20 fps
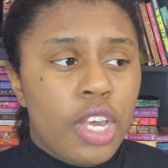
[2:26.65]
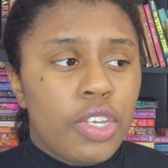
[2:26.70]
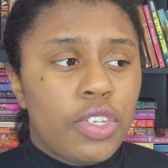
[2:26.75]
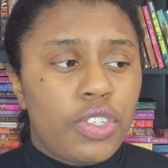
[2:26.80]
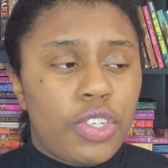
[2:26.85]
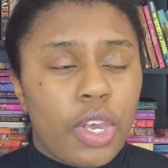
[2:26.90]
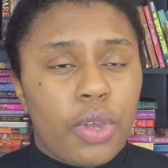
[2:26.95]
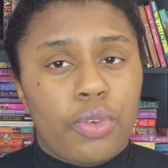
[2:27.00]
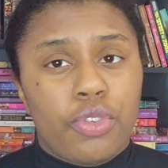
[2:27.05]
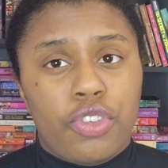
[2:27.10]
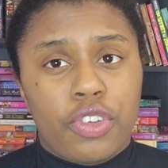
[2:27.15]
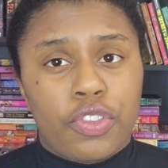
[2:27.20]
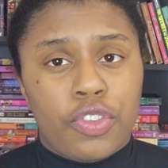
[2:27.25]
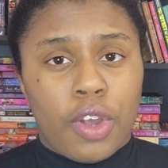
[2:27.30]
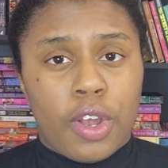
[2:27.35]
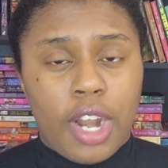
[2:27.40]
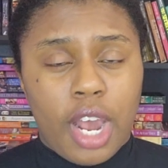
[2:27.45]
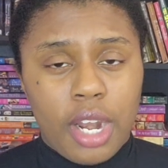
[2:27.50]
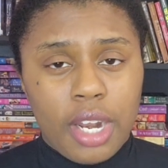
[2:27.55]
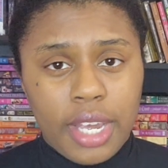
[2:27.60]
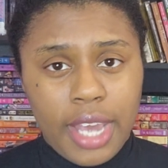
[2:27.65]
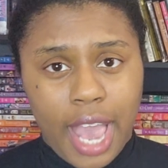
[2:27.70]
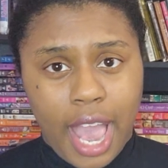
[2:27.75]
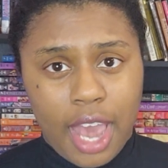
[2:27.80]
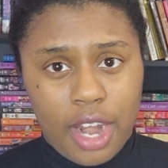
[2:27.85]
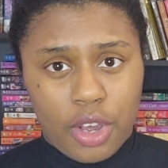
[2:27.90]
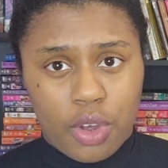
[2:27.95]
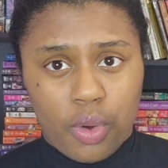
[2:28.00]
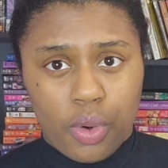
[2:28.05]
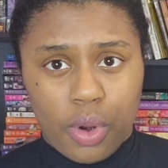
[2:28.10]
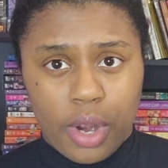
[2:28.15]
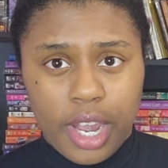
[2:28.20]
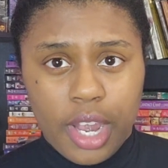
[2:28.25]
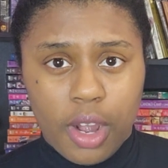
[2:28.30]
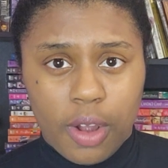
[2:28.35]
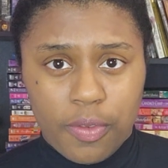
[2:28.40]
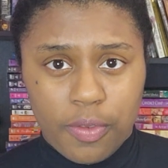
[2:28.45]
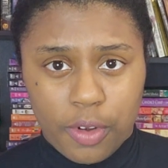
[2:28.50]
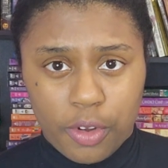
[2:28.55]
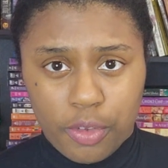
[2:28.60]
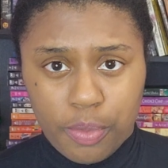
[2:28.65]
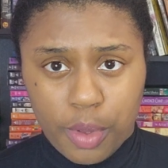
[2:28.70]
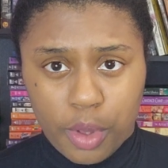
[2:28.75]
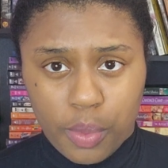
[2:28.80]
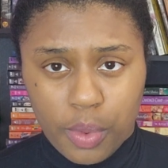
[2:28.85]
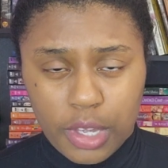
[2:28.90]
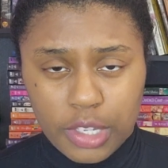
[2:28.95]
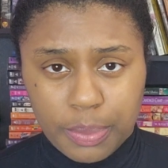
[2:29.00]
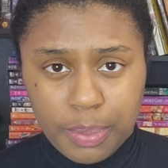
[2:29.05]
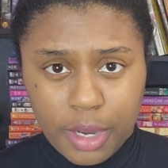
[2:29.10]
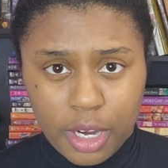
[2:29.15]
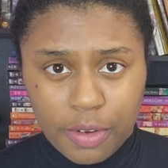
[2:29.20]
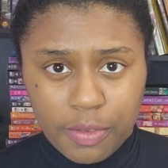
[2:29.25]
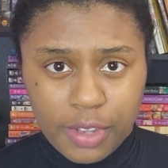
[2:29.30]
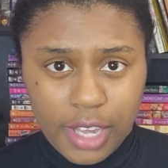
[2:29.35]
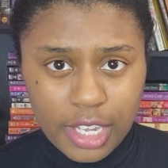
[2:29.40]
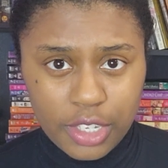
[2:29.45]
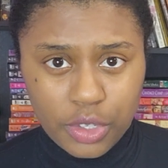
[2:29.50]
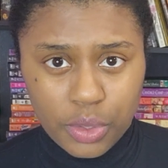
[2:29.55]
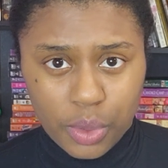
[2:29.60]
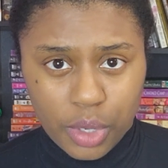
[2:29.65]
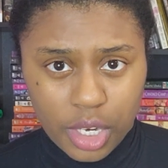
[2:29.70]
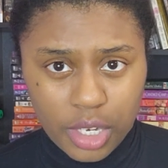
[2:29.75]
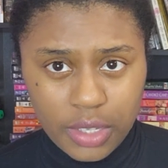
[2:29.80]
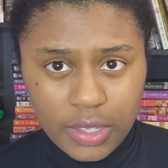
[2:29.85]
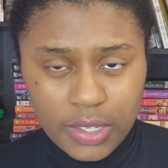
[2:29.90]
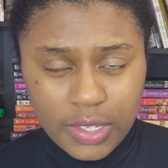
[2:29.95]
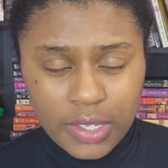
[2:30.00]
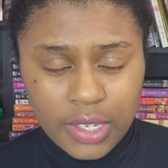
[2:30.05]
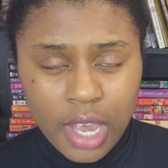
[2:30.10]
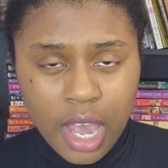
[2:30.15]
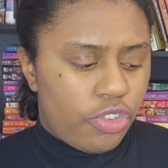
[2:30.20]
So she started out in category. Her first book was Butterfly Swords.